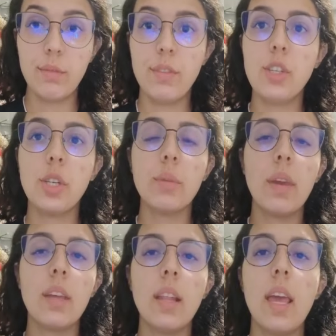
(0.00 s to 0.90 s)

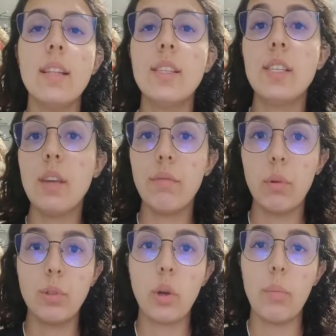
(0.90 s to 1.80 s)
fishermen and
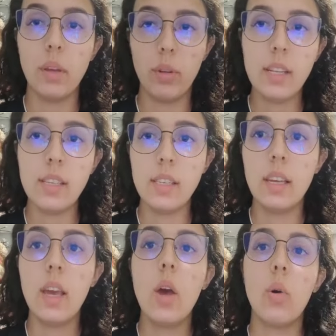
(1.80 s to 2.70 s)
seafood communities
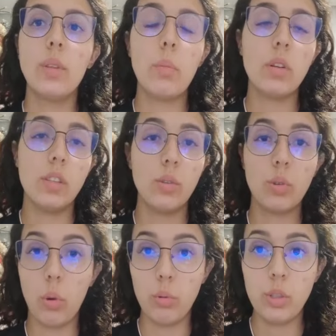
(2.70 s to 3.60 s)
on the Brazil's
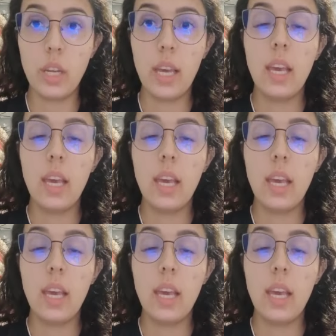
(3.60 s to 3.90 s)
coast.